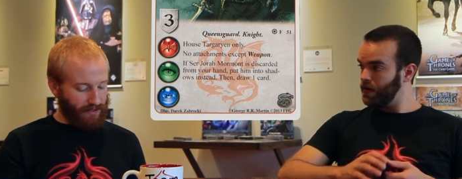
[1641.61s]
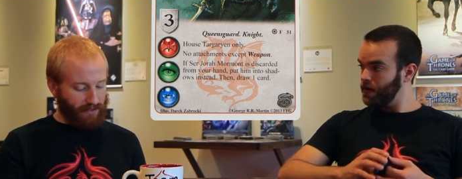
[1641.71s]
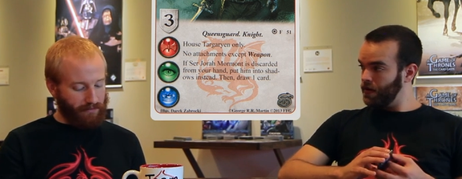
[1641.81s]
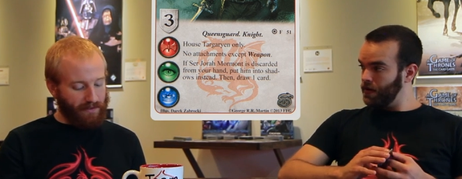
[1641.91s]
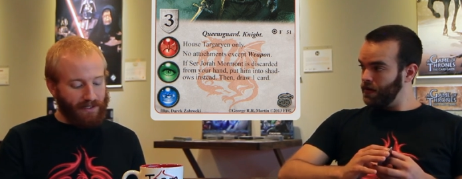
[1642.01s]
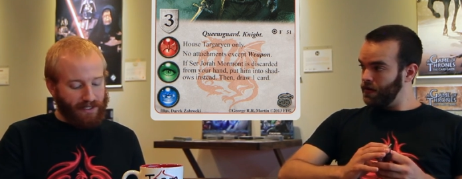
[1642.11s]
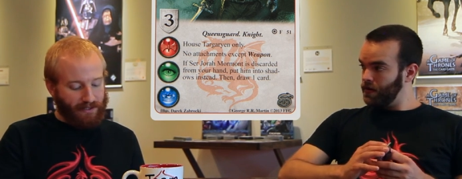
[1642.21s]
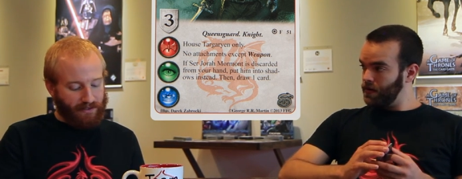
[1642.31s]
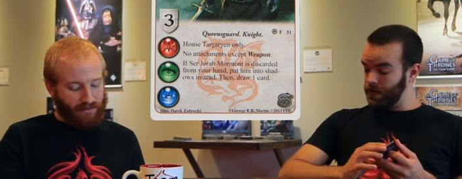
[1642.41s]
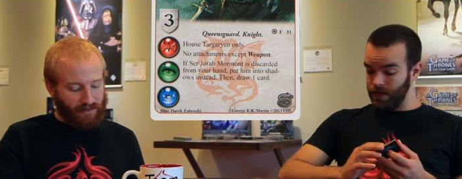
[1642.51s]
Speaker 1: so if we look at
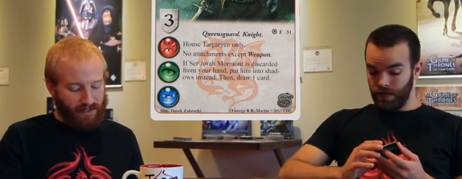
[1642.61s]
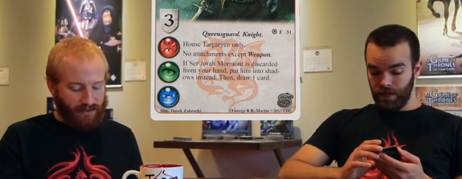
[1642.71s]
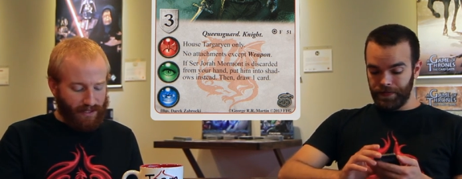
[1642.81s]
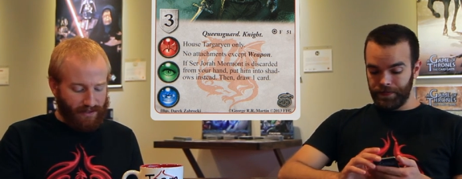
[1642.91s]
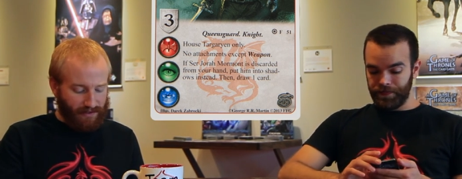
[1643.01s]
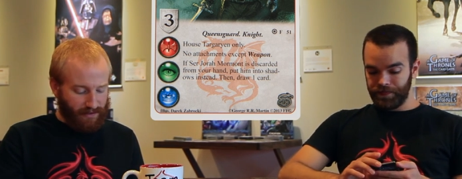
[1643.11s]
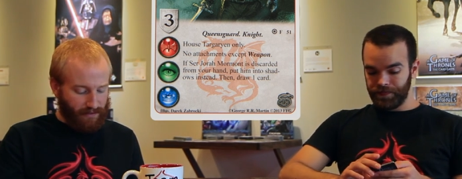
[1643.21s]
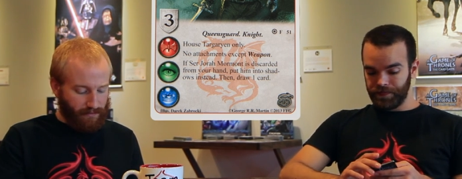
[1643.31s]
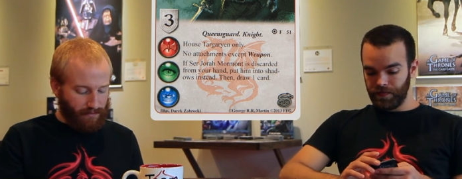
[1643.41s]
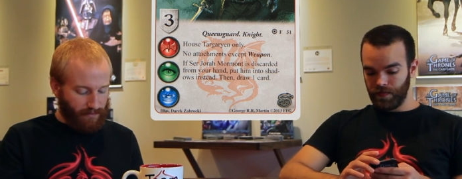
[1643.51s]
just three strength,
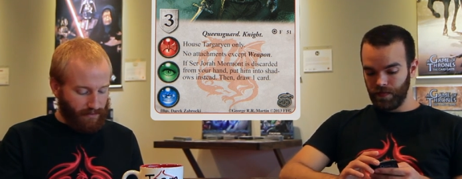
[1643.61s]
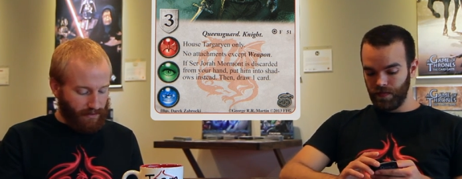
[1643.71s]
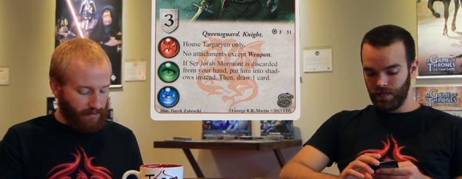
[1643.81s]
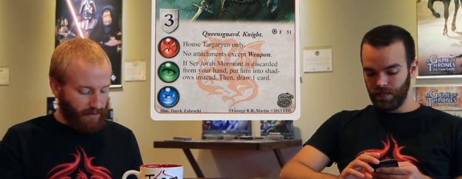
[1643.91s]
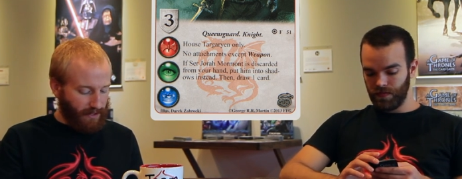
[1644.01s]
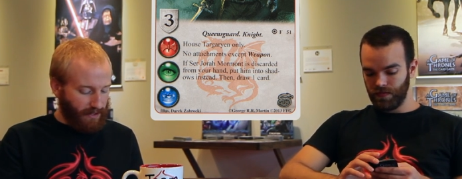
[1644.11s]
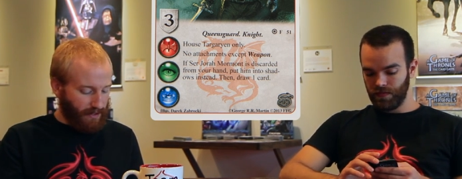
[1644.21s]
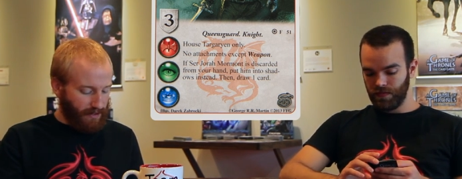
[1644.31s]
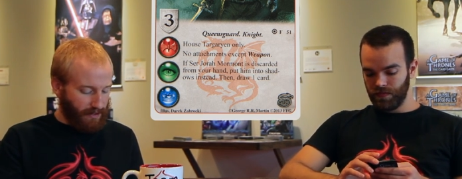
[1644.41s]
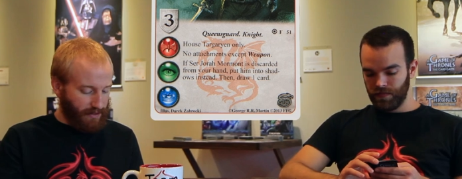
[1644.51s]

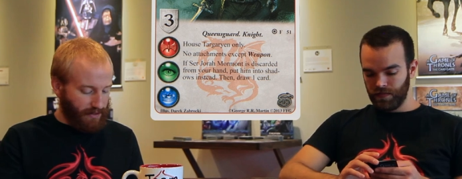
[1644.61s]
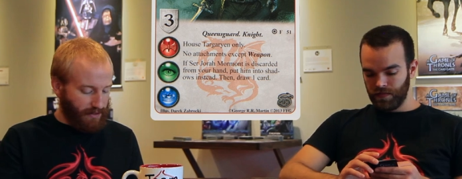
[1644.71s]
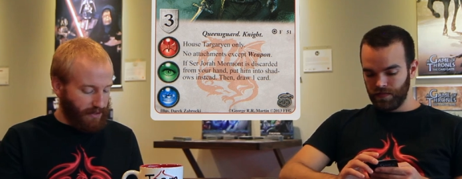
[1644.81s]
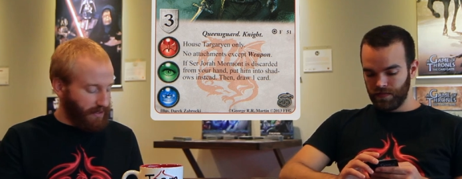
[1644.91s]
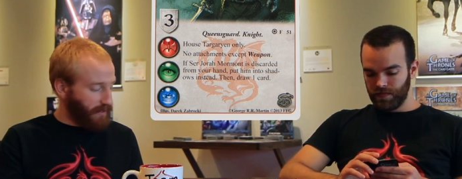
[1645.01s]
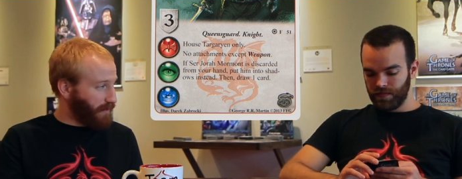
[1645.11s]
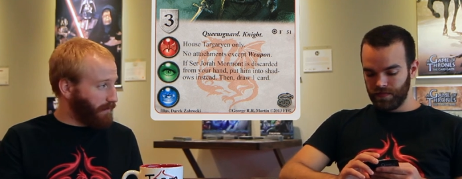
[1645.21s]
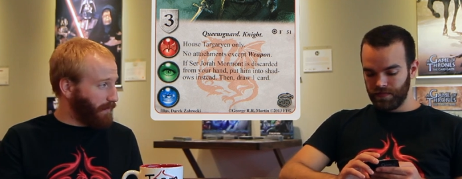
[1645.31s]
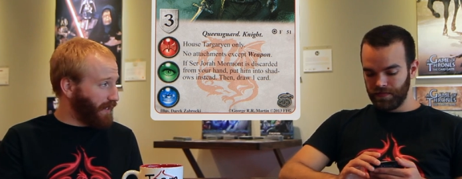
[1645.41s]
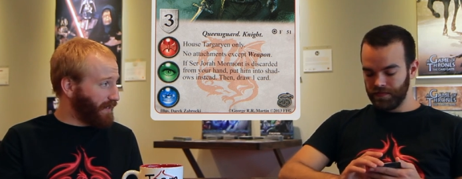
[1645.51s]
three
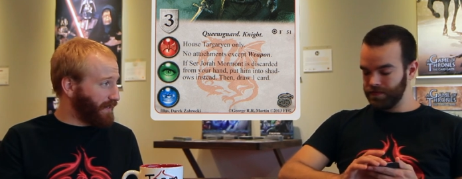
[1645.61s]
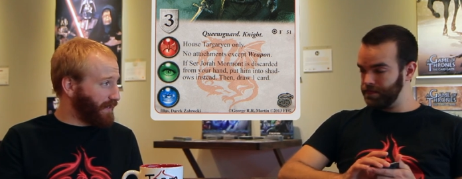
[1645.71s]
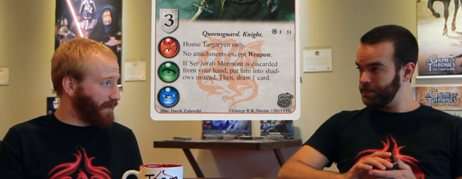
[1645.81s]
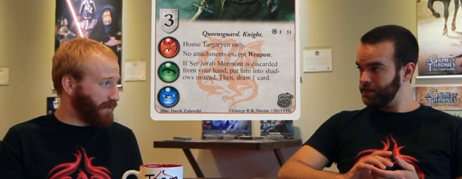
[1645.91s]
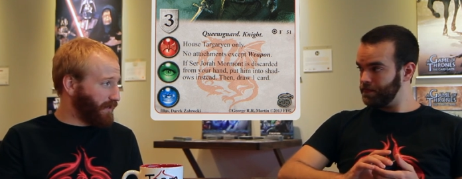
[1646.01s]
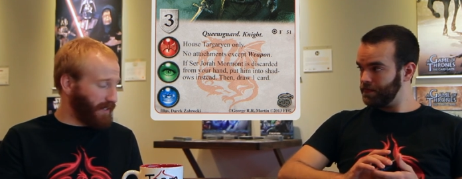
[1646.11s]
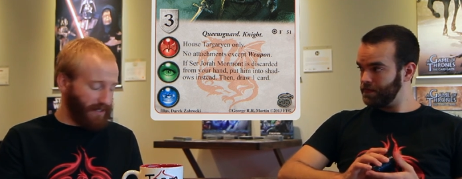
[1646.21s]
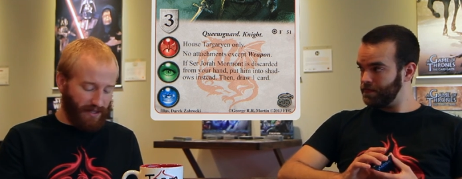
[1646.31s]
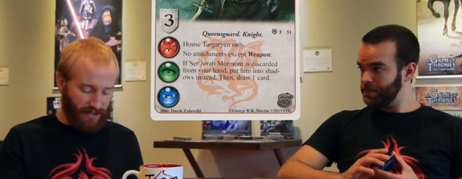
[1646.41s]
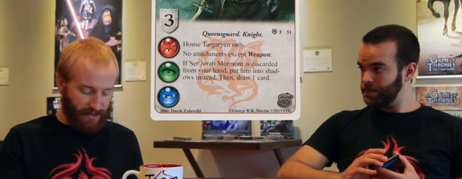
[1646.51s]
cost, bicon or
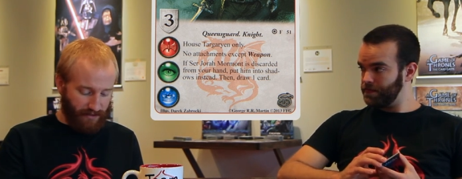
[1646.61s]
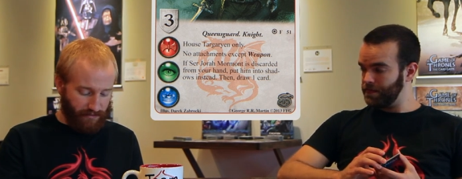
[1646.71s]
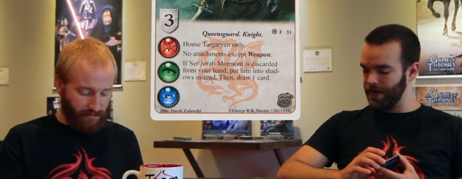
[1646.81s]
tricon,